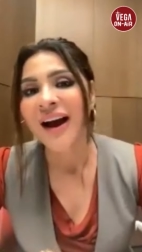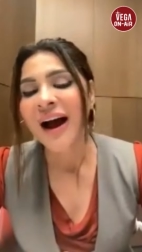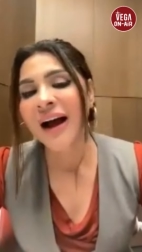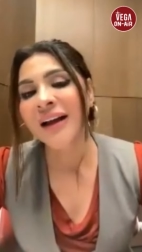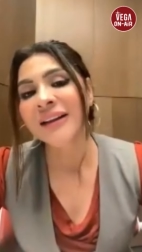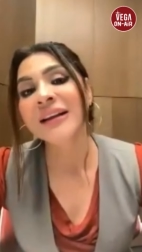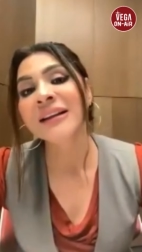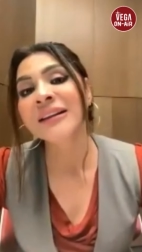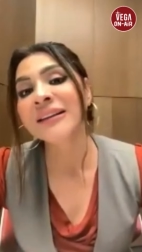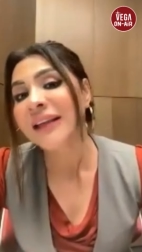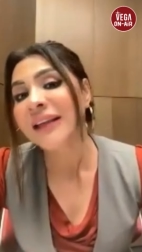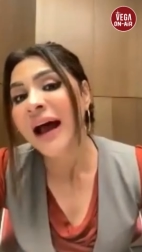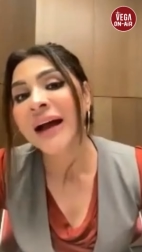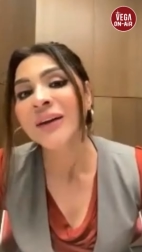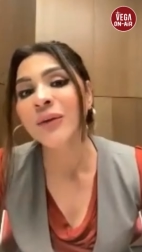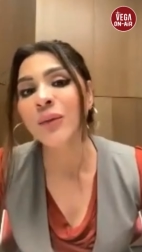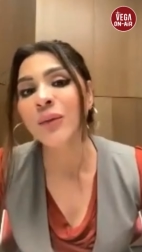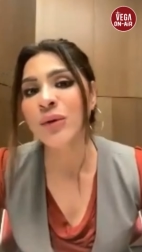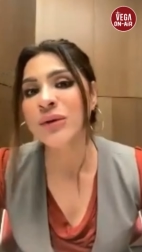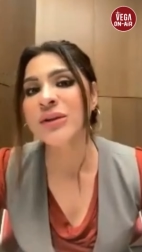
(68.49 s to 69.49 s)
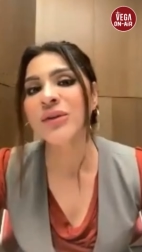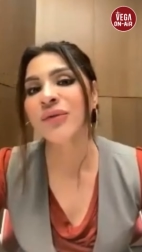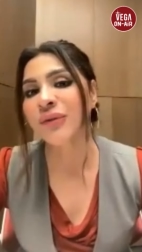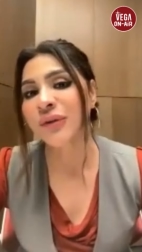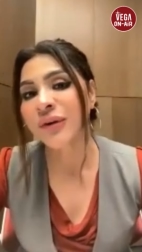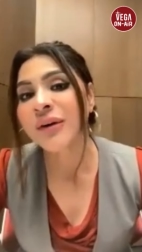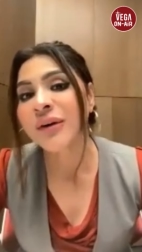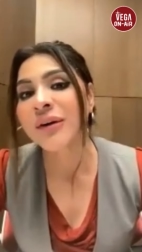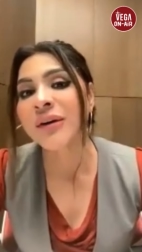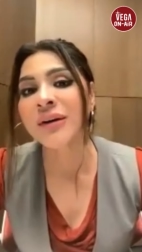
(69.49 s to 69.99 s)
I think that was a
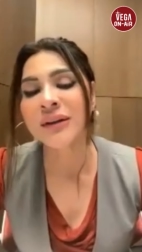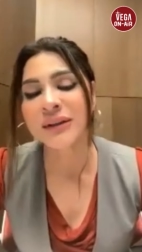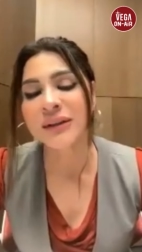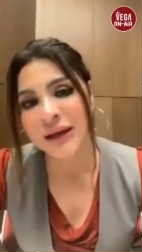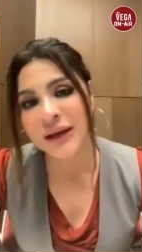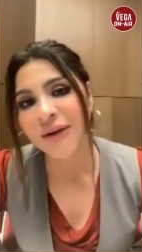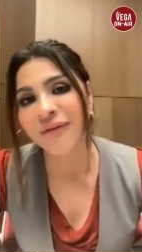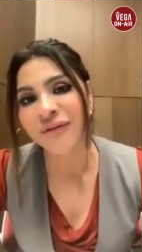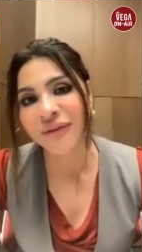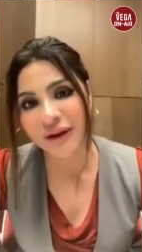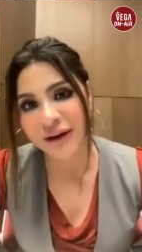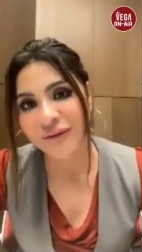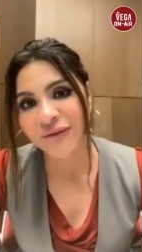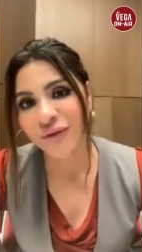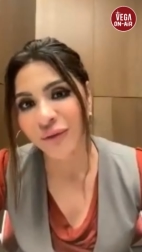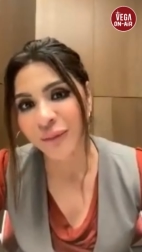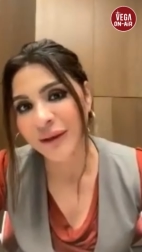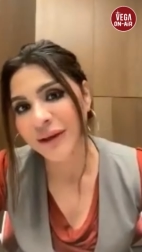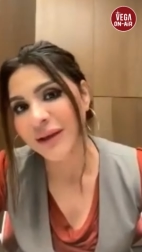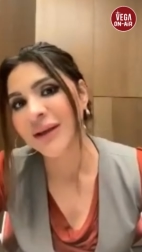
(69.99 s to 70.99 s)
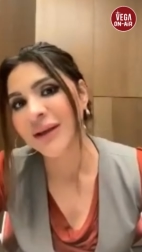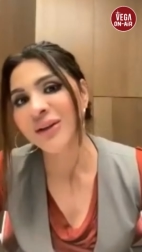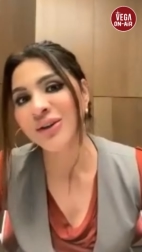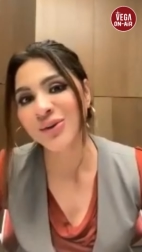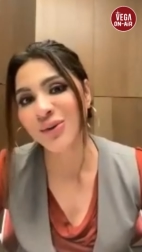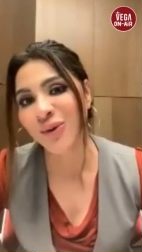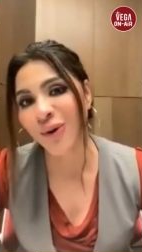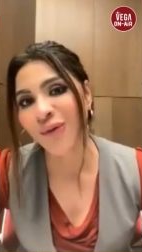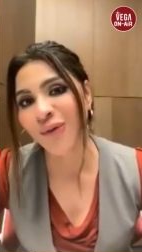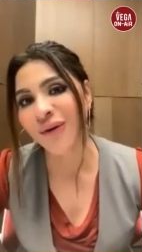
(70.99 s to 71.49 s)
real tough fight for me
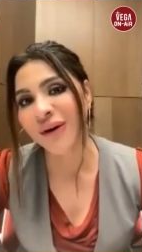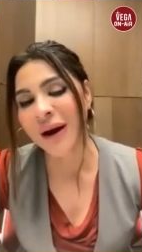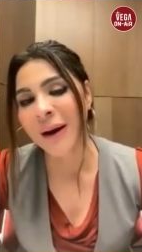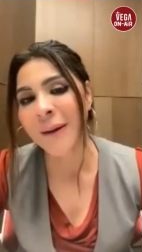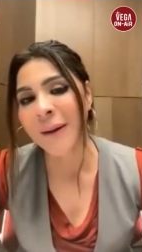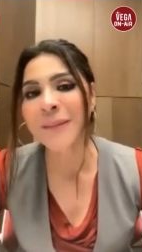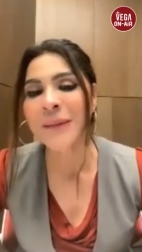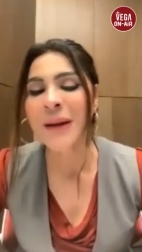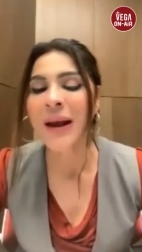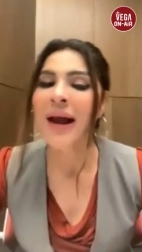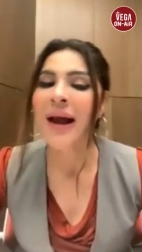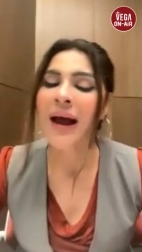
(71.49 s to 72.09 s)
to overcome.